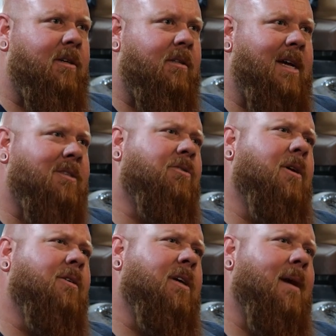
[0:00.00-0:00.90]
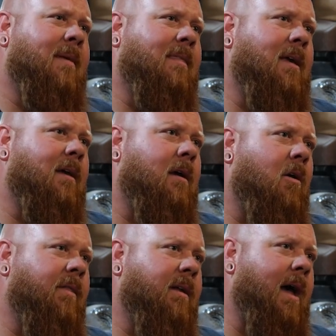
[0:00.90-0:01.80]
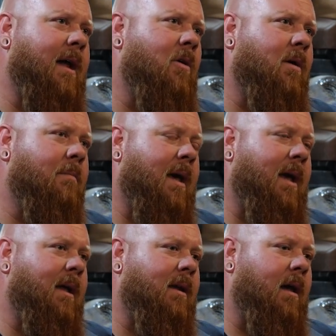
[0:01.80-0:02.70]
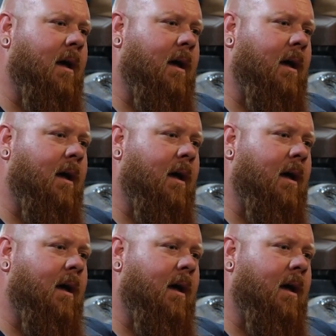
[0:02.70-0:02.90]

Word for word: year at Texas Truck Jam, I think on the dyno it made